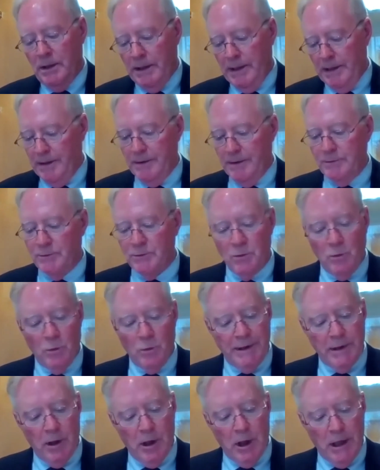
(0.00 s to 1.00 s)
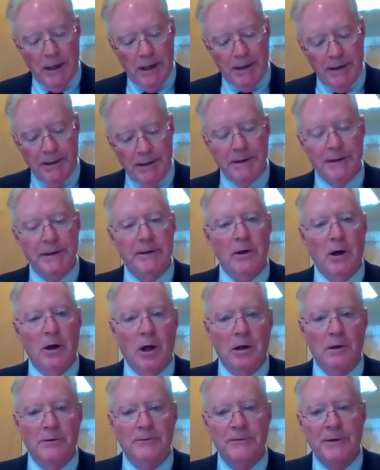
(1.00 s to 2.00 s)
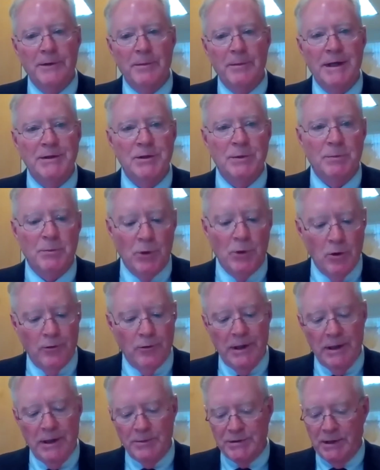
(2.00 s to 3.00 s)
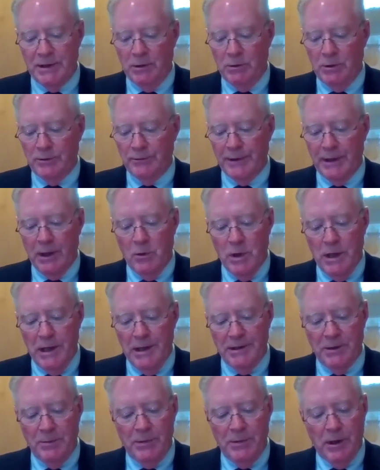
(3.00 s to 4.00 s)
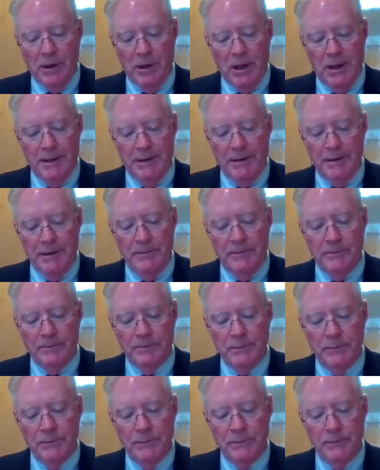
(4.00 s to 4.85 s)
And we audited all of the major programs that were required to be audited.